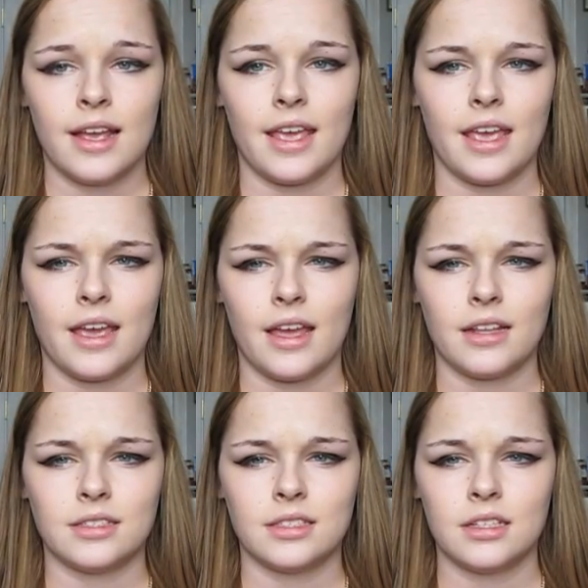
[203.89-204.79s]

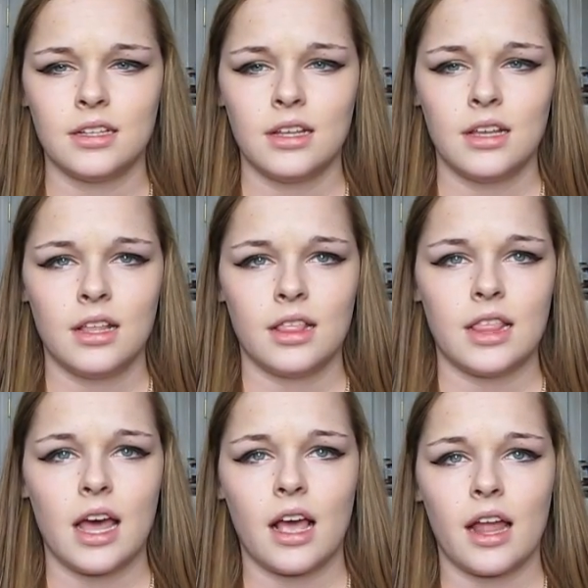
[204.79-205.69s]
and
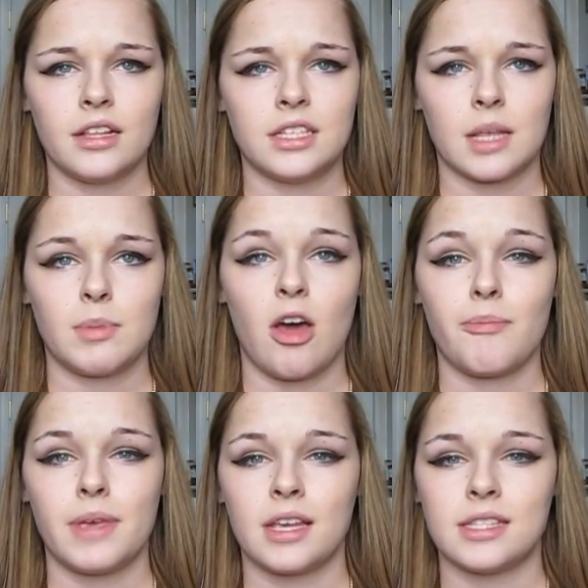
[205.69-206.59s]
that kind of ticked me
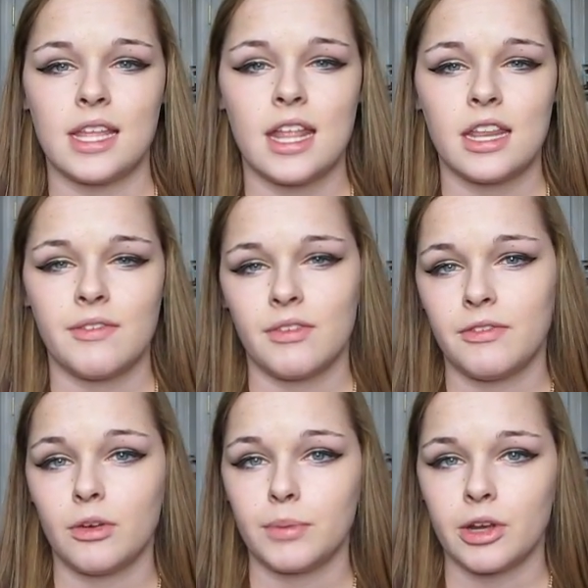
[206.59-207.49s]
off because they didn't even
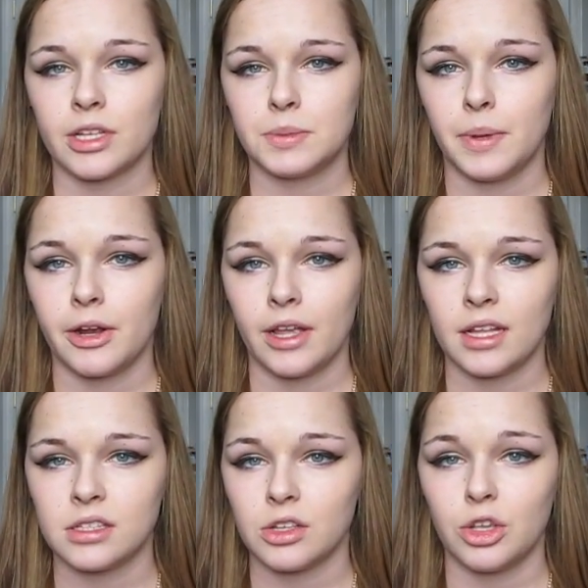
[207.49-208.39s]
film your
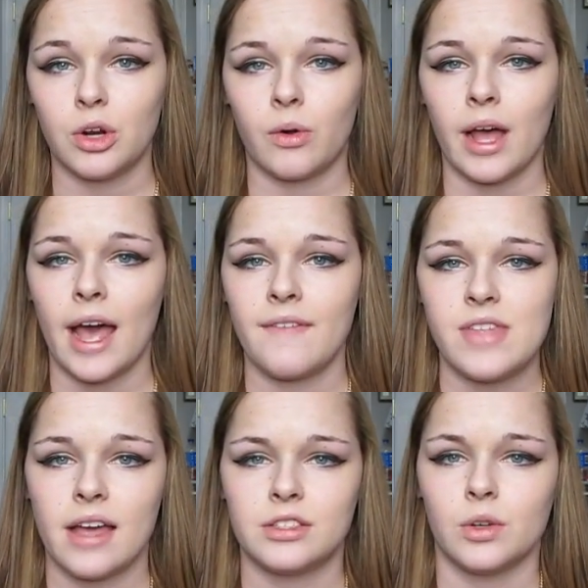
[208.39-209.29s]
experience, so you don't have
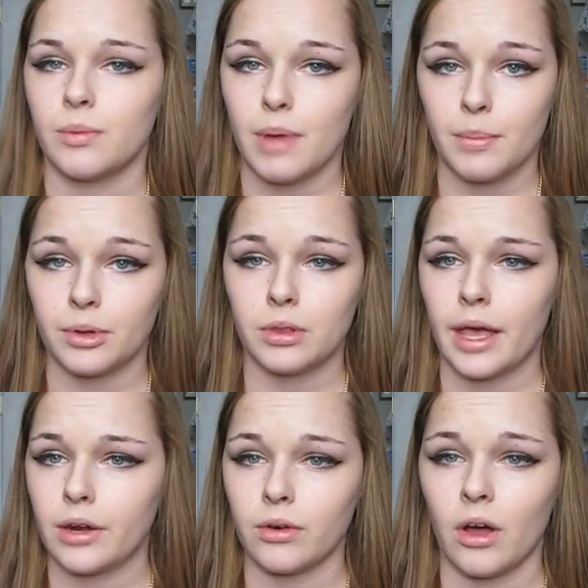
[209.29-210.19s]
that to remember
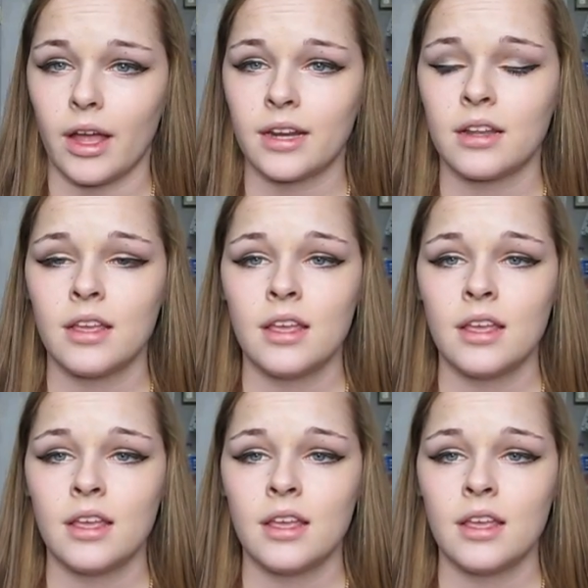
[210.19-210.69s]
later on.